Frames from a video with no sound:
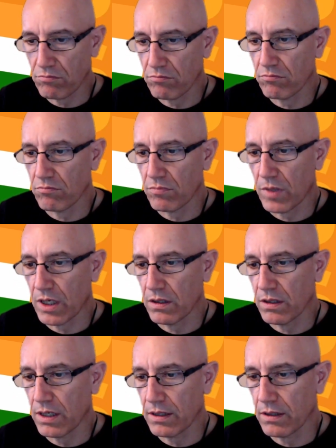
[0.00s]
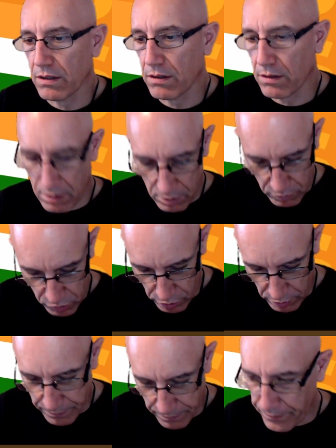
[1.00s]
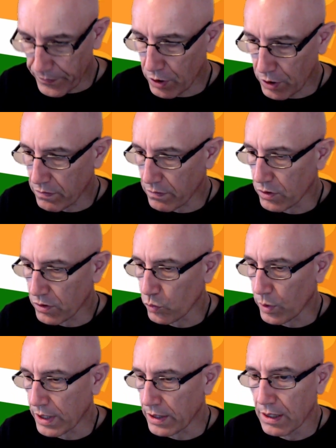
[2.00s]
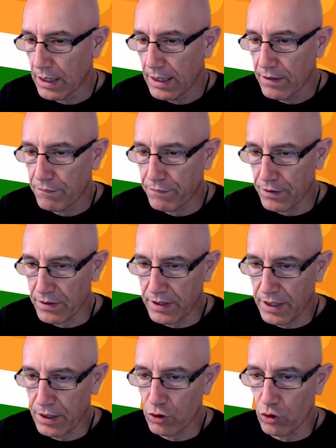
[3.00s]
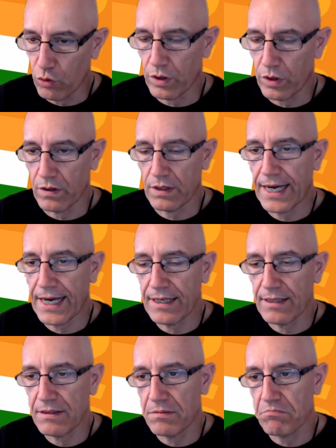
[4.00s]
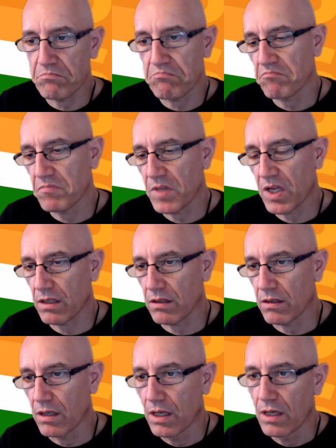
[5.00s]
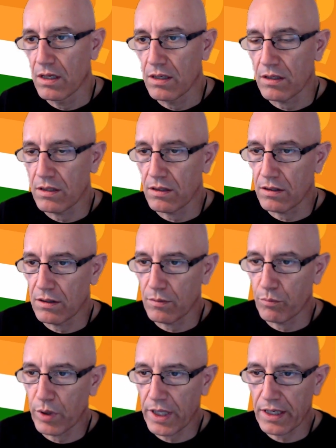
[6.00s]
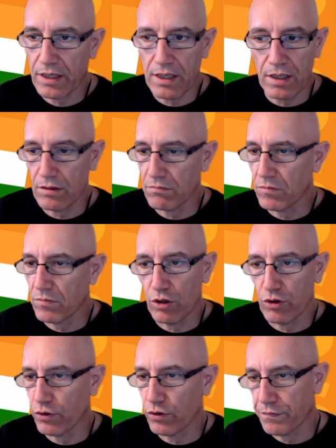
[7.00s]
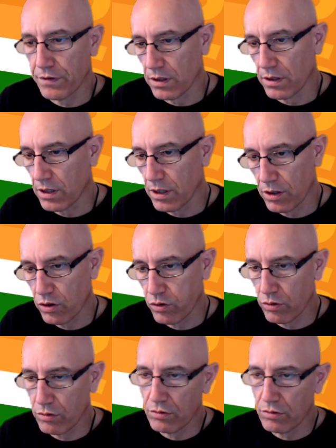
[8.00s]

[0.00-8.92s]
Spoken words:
and then sorry, not this one. First I go with the knight, then black can also fianchetto.